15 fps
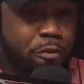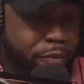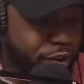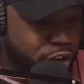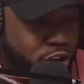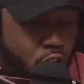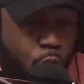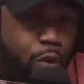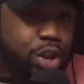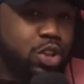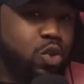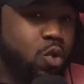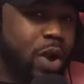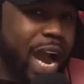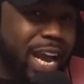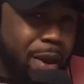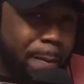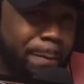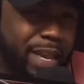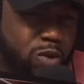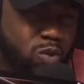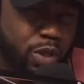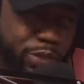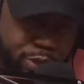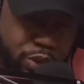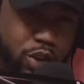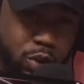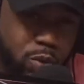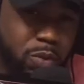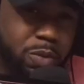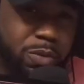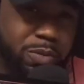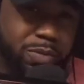and knowing you got to be with you